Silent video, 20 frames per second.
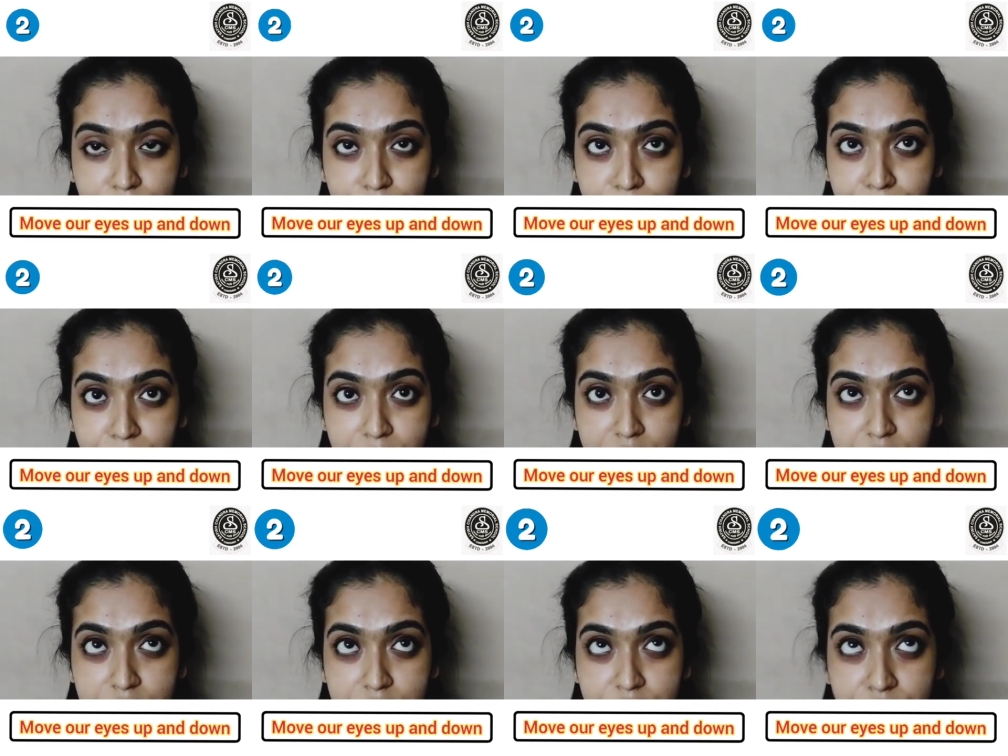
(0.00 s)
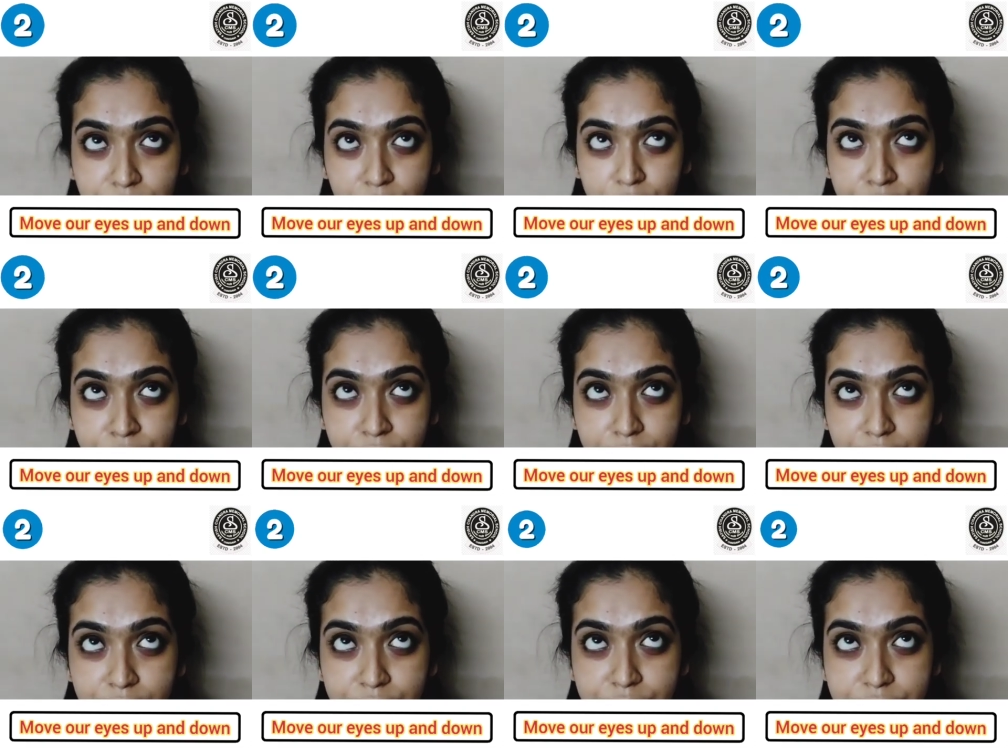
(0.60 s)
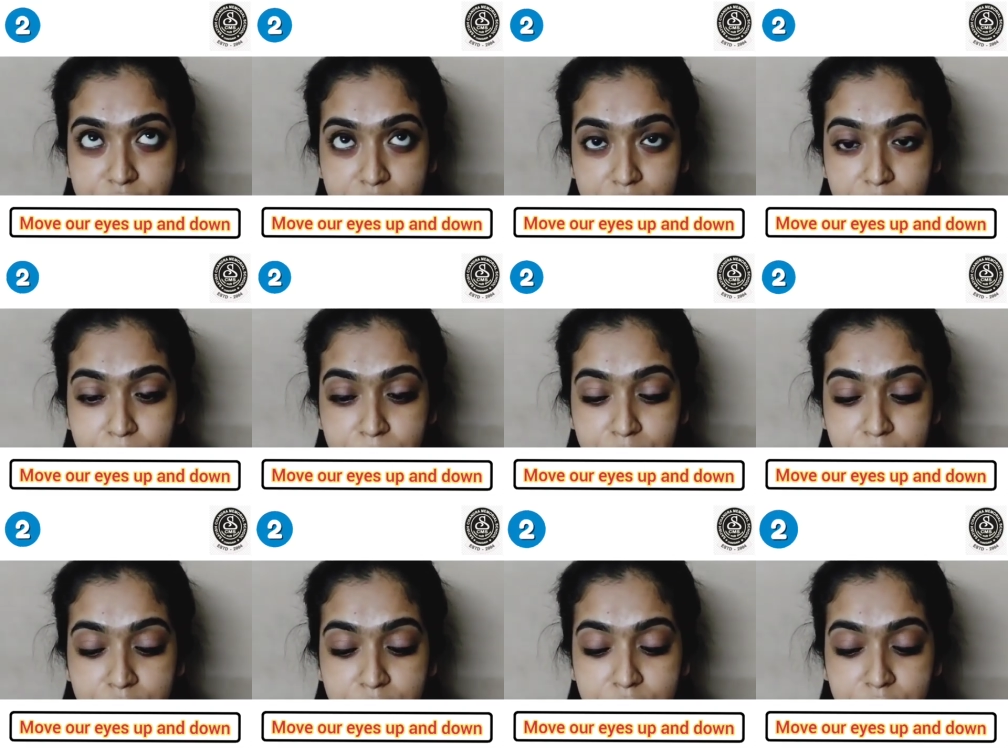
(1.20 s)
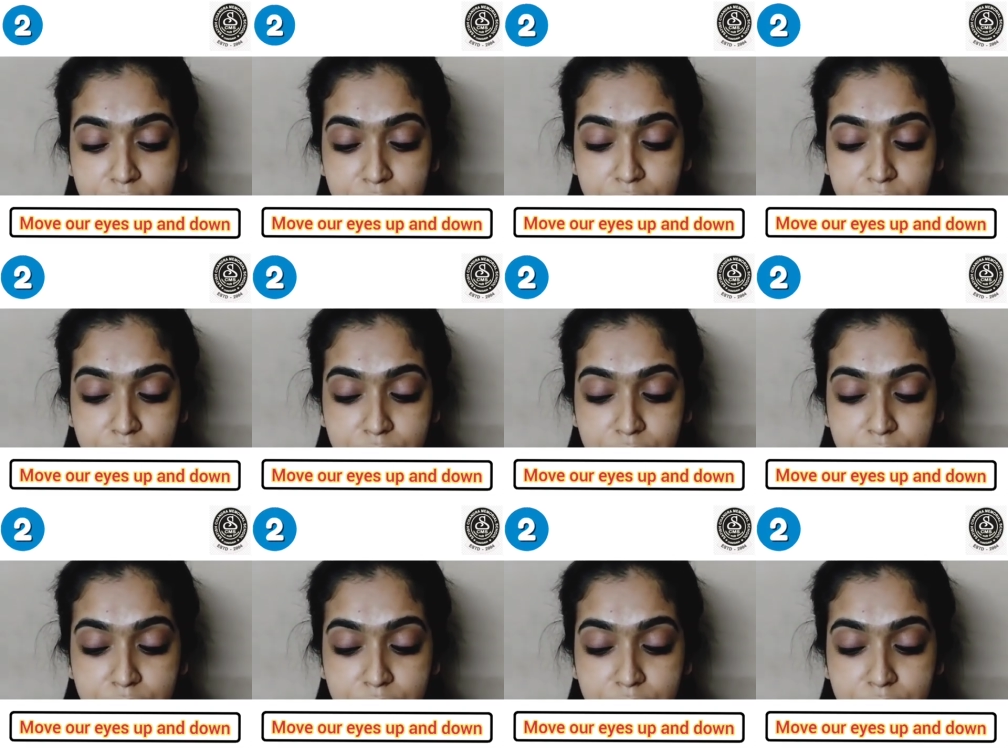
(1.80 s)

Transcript: repeat it for 5 times.